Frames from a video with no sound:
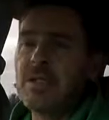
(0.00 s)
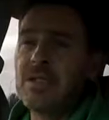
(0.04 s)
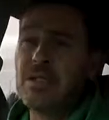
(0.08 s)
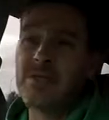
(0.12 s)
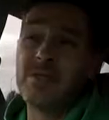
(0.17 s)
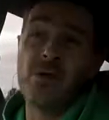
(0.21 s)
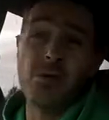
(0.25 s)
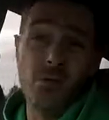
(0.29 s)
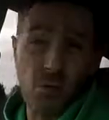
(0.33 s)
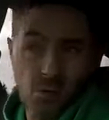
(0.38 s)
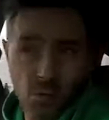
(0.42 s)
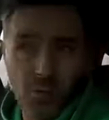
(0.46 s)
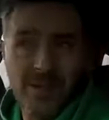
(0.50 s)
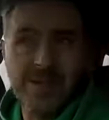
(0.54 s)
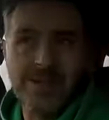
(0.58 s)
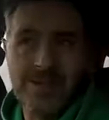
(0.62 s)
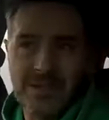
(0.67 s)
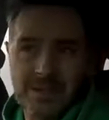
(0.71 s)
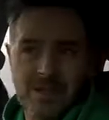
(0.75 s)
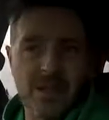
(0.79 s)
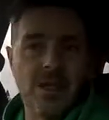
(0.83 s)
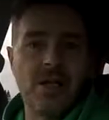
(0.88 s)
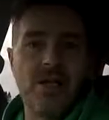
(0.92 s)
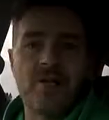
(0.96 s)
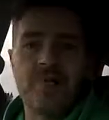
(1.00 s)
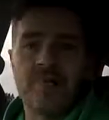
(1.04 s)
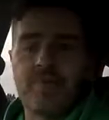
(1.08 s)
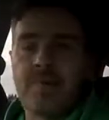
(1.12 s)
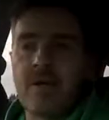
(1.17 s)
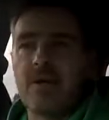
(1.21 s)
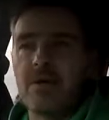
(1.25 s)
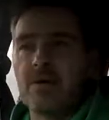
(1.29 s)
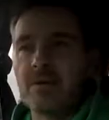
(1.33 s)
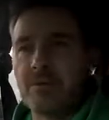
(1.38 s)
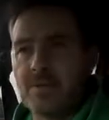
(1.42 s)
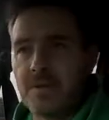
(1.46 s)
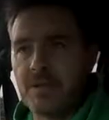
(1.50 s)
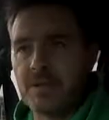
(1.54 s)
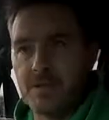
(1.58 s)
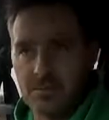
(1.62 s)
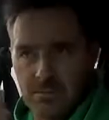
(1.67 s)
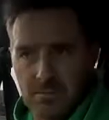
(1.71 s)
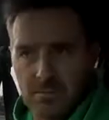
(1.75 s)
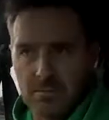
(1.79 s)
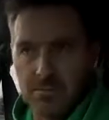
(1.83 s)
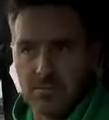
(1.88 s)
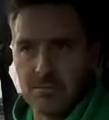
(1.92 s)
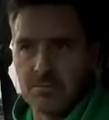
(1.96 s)
So we still have power, but
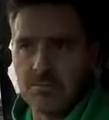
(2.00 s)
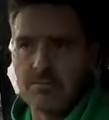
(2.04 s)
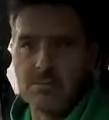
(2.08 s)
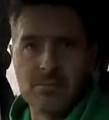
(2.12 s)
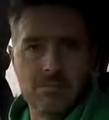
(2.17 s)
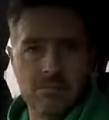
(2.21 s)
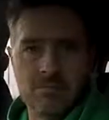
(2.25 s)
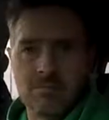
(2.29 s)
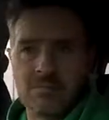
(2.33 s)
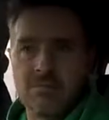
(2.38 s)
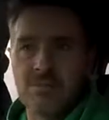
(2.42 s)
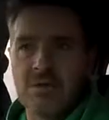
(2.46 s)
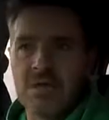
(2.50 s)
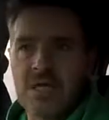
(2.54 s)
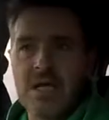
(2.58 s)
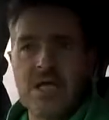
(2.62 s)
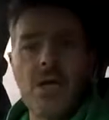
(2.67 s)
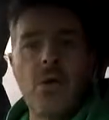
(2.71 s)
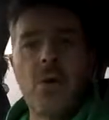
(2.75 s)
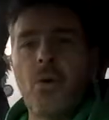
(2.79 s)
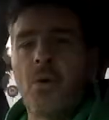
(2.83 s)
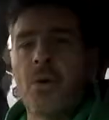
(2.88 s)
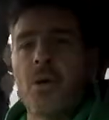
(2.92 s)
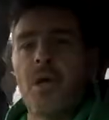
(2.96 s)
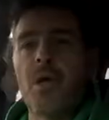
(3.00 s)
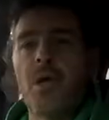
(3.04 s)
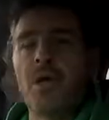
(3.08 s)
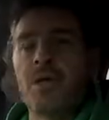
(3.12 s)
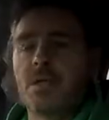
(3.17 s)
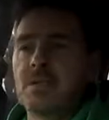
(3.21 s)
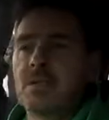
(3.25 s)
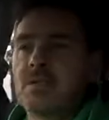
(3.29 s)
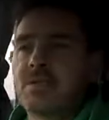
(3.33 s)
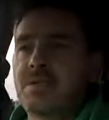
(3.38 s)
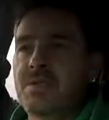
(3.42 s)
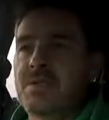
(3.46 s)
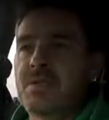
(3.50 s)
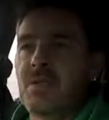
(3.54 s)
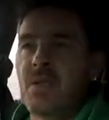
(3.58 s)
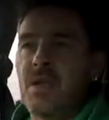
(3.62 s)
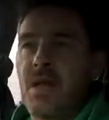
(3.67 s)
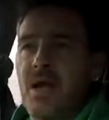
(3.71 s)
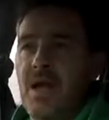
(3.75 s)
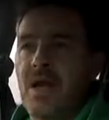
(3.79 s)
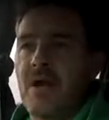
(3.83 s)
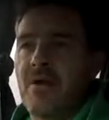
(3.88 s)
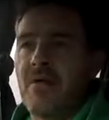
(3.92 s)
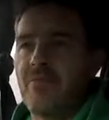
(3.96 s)
the area is
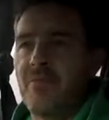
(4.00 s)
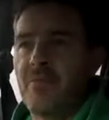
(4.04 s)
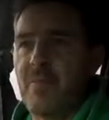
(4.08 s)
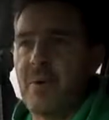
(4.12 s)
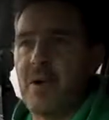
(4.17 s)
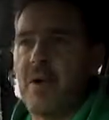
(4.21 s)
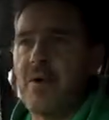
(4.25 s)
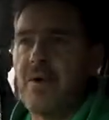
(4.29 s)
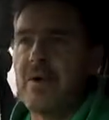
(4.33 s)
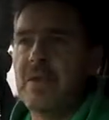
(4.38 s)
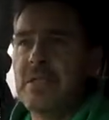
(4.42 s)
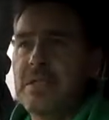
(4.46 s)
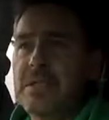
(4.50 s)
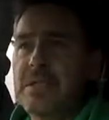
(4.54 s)
still out of power.